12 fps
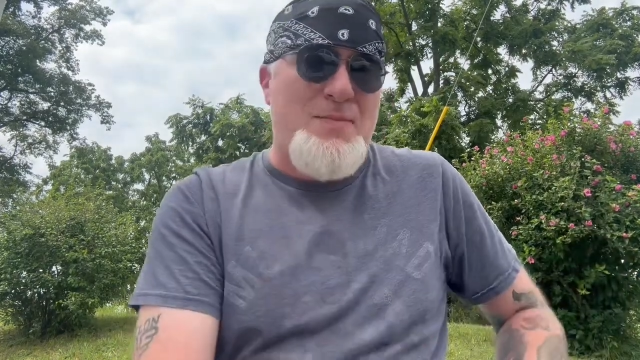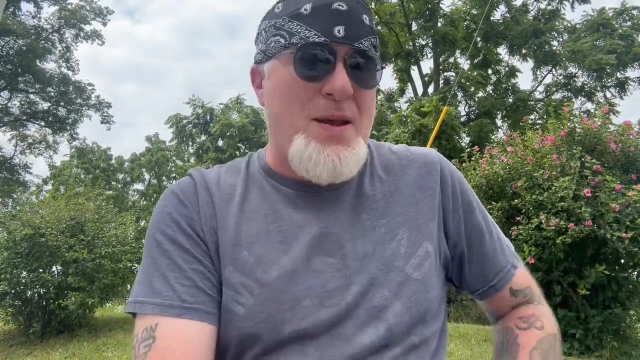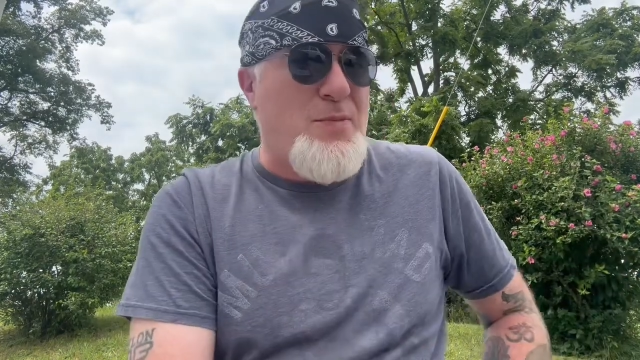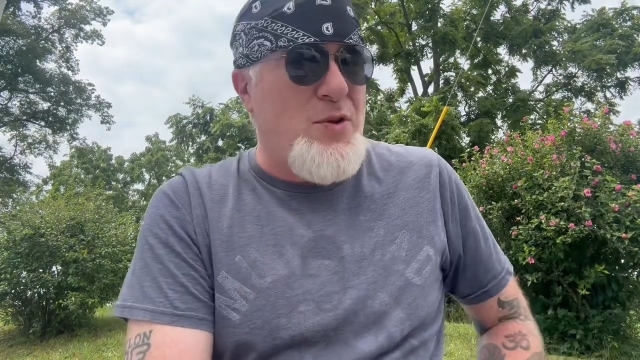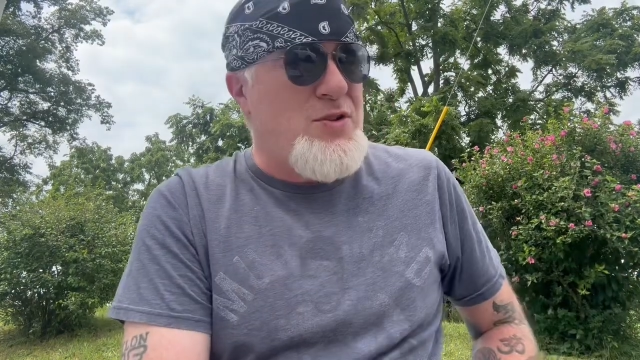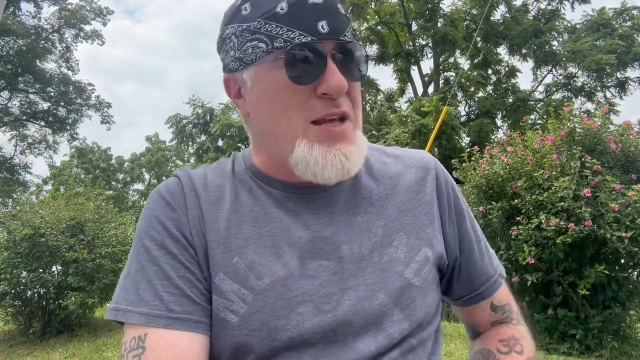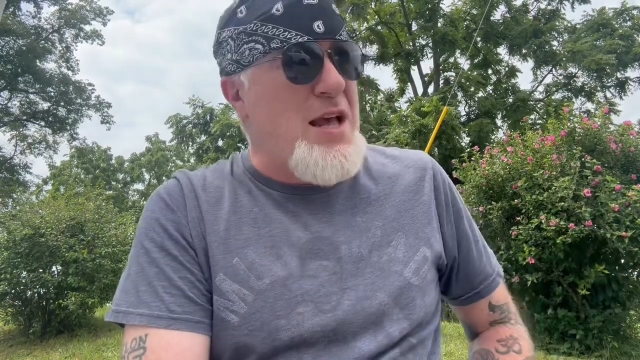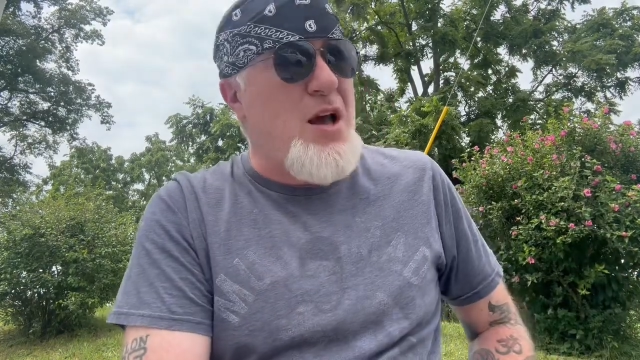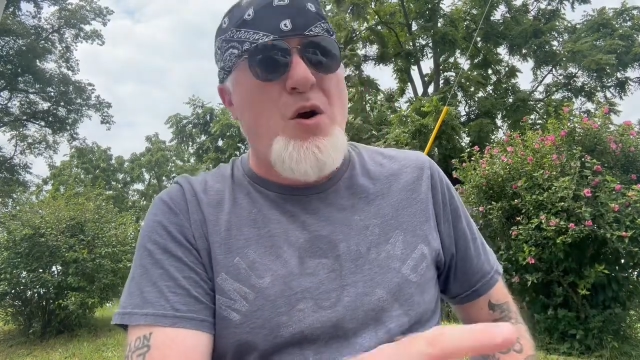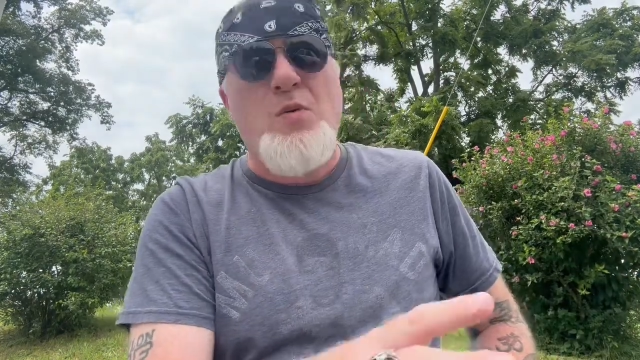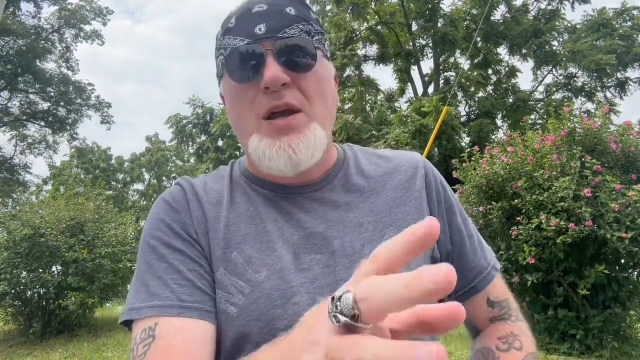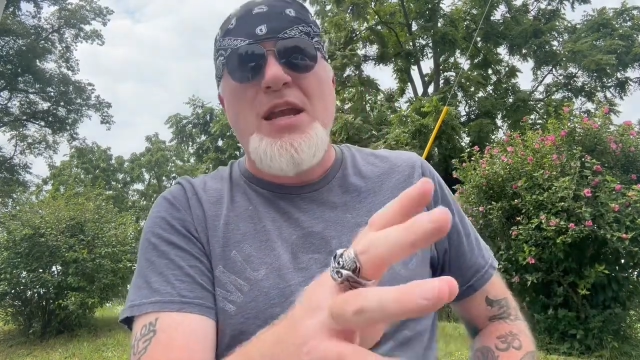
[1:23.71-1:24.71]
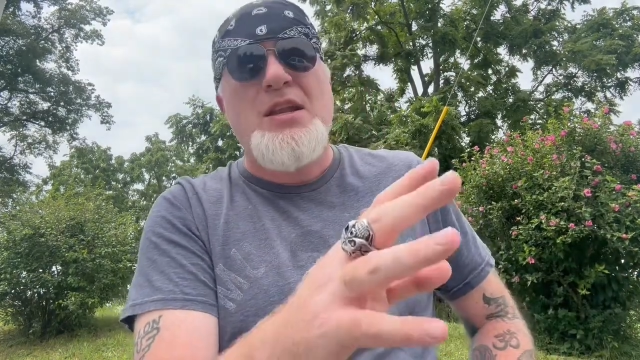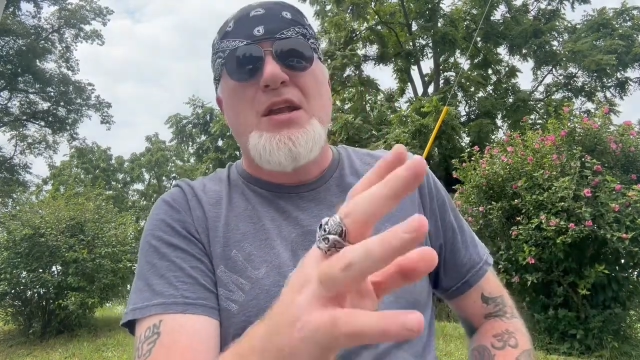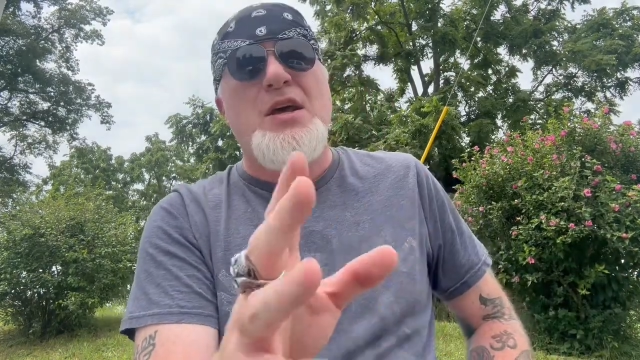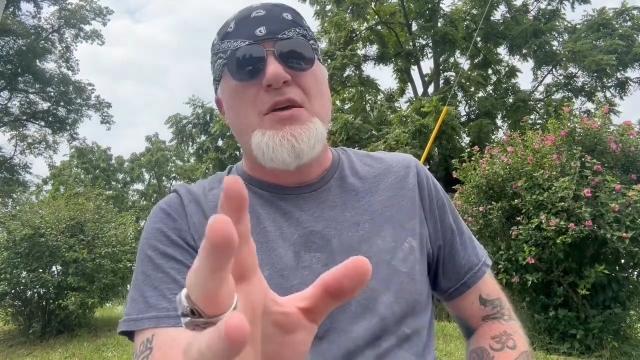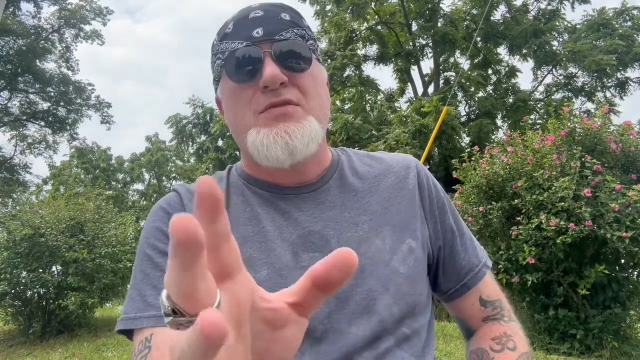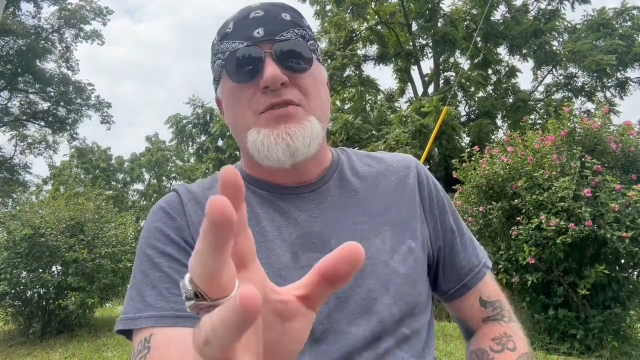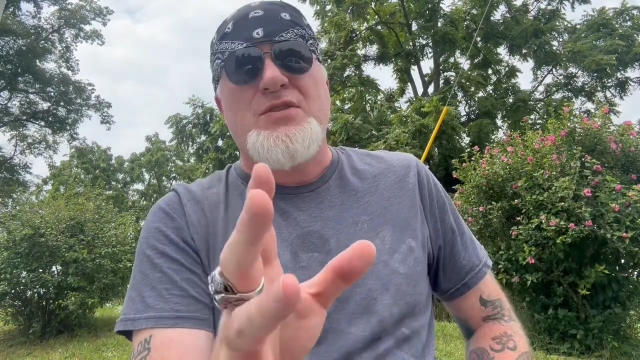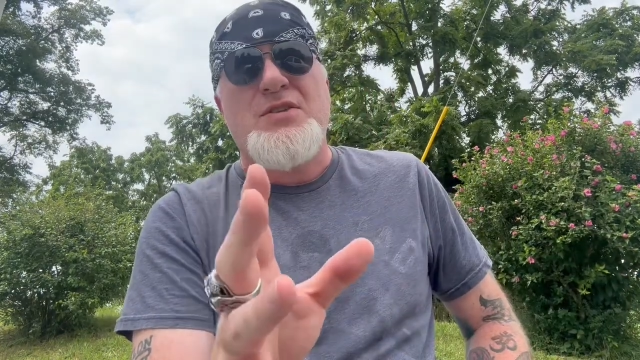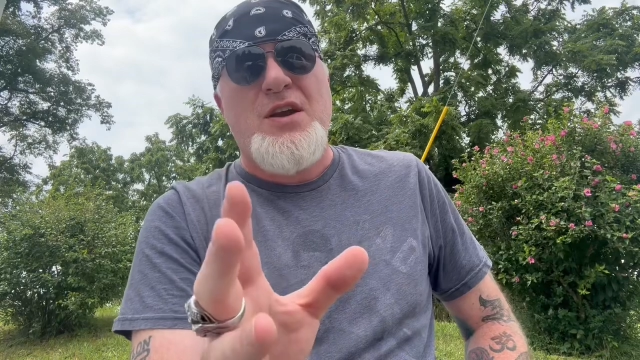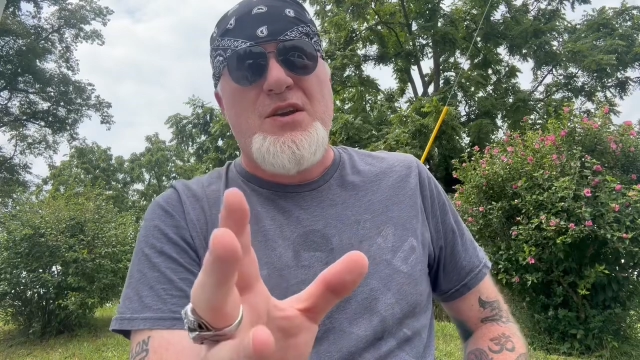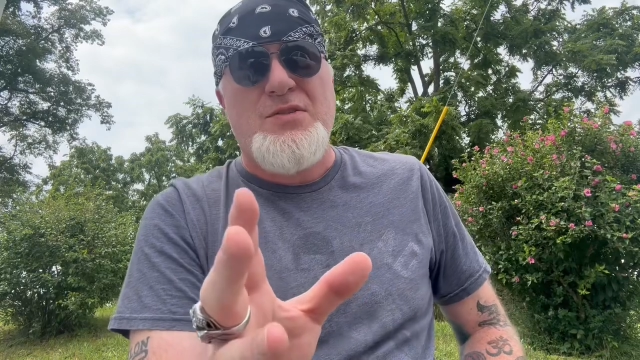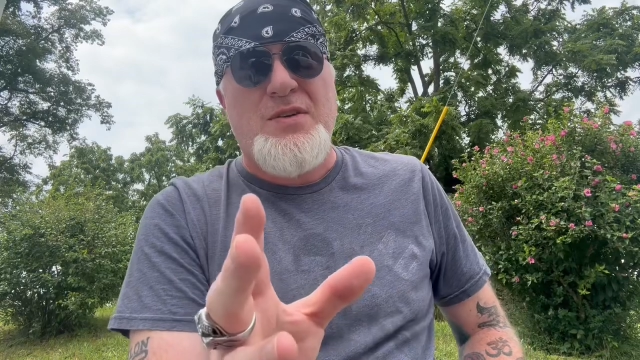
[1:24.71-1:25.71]
People say, oh, well, he loves this
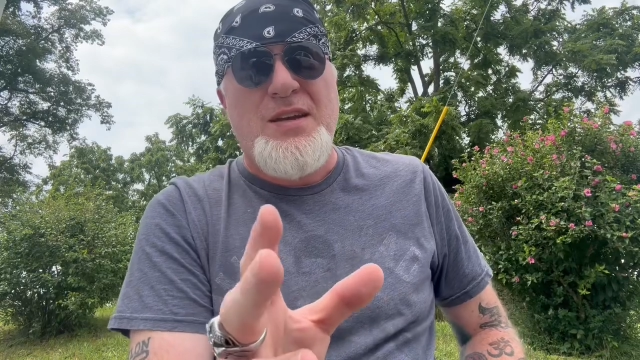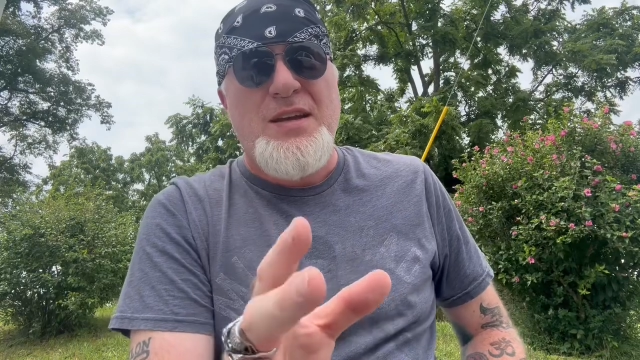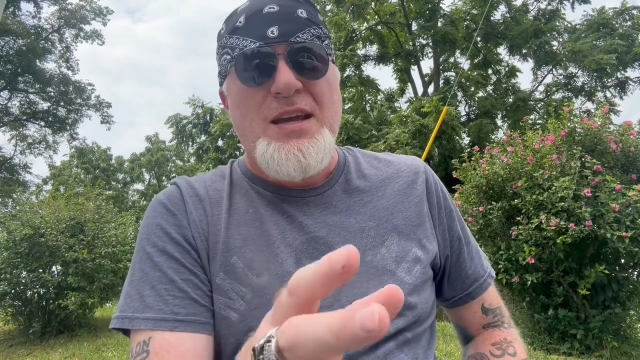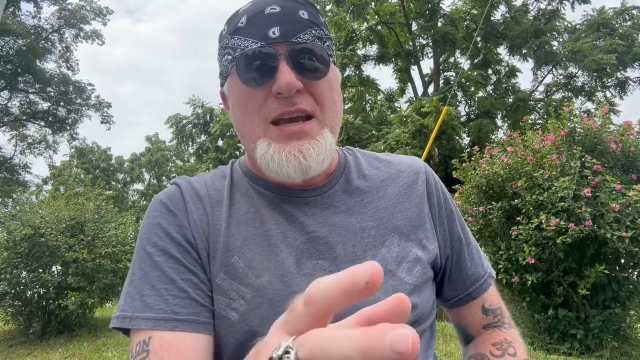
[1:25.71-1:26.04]
country.